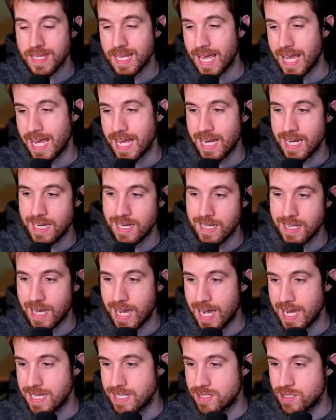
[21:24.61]
And
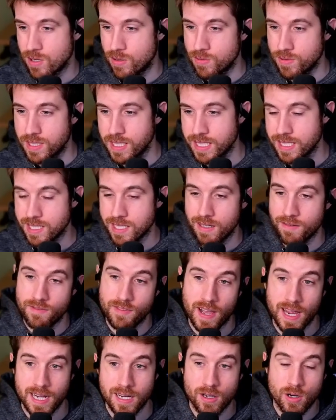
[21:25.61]
I don't think it's going to
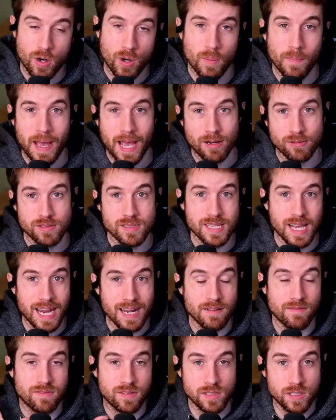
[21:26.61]
find a home
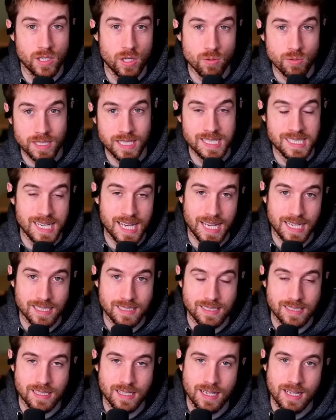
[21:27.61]
outside of Loki
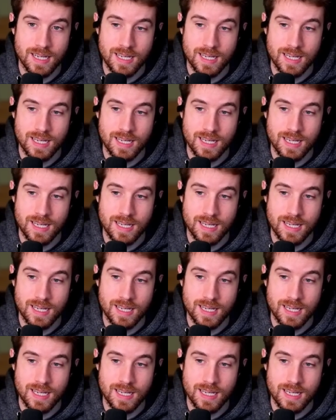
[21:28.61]
decks.